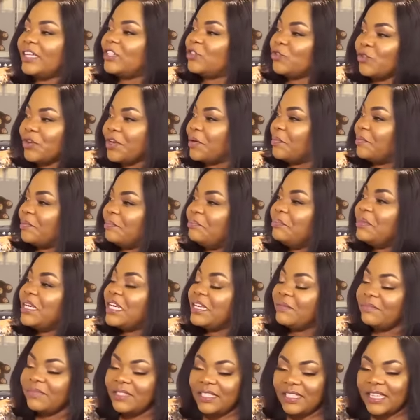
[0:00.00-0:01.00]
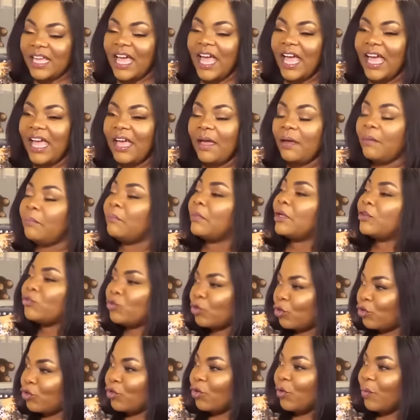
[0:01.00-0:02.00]
a dream. Minim say
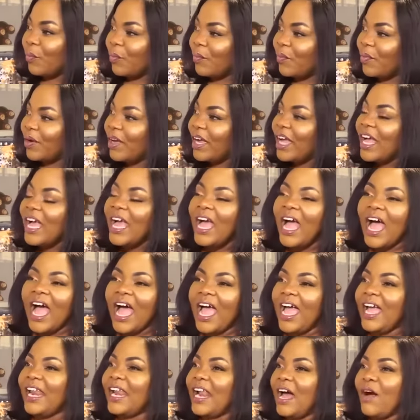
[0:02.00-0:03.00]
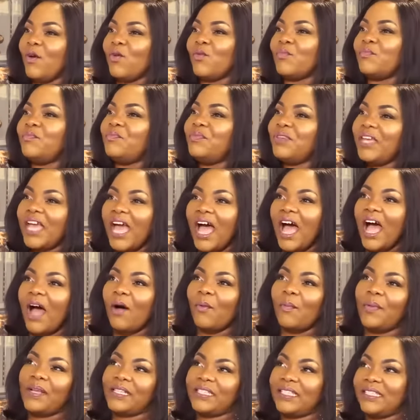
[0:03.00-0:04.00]
metonyom. And I
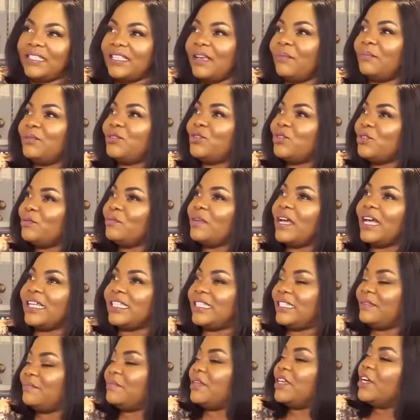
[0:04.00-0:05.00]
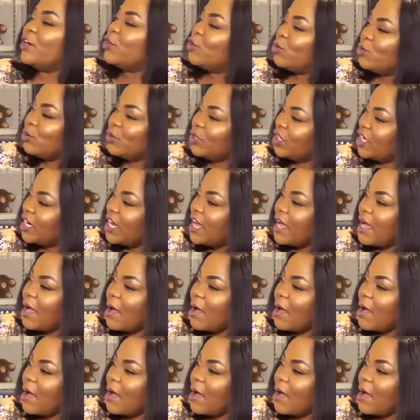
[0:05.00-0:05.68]
obia better say me to me good,